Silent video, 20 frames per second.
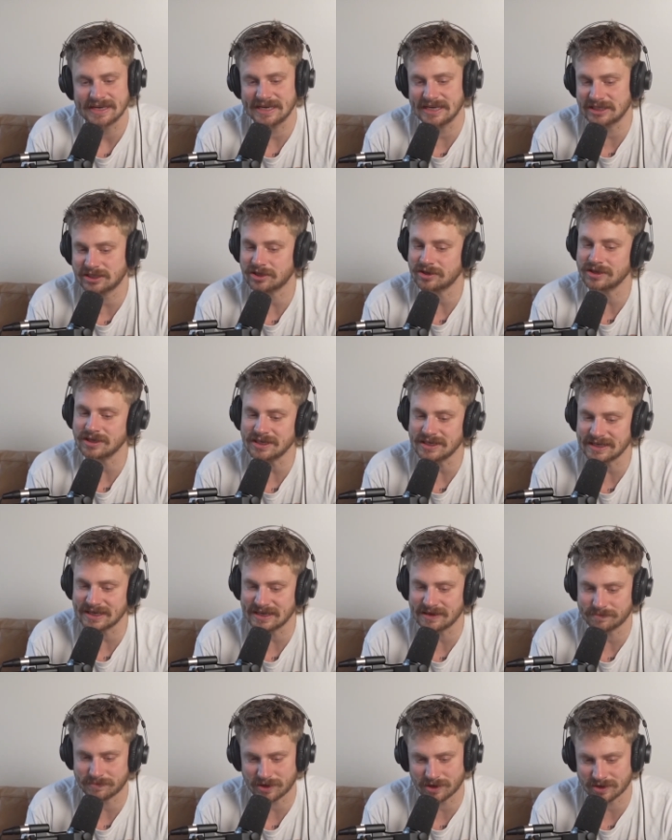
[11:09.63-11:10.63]
Eternity
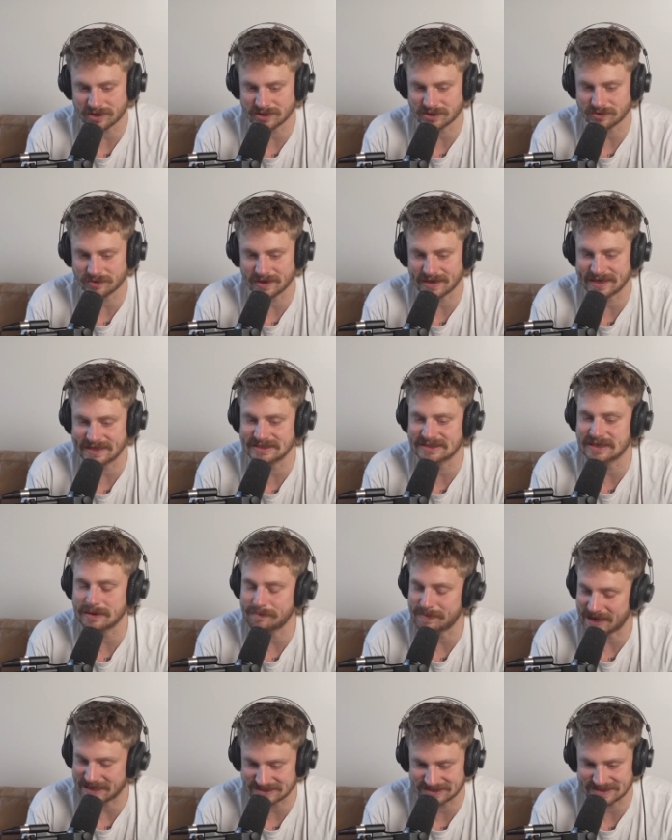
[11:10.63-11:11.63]
in purgatory is the
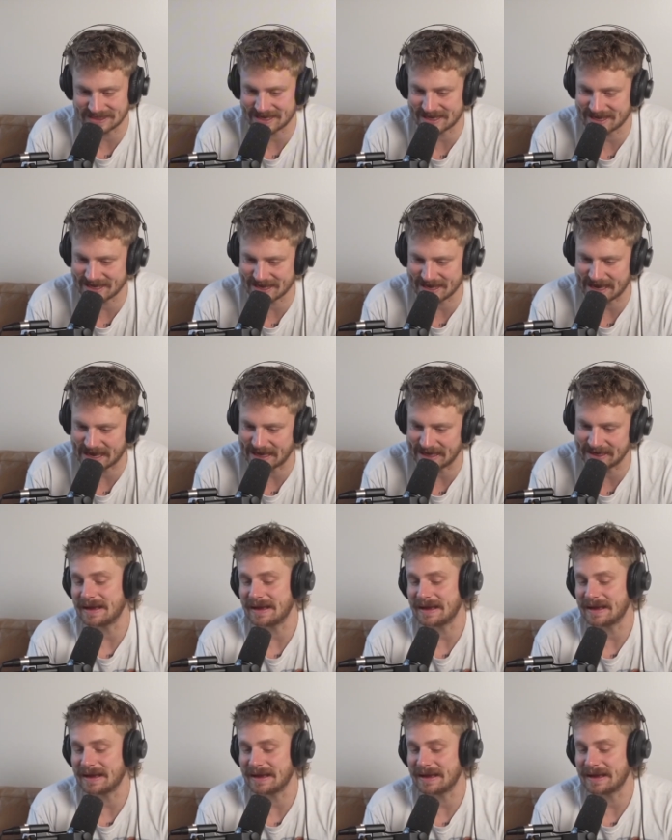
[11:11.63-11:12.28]
best they can get.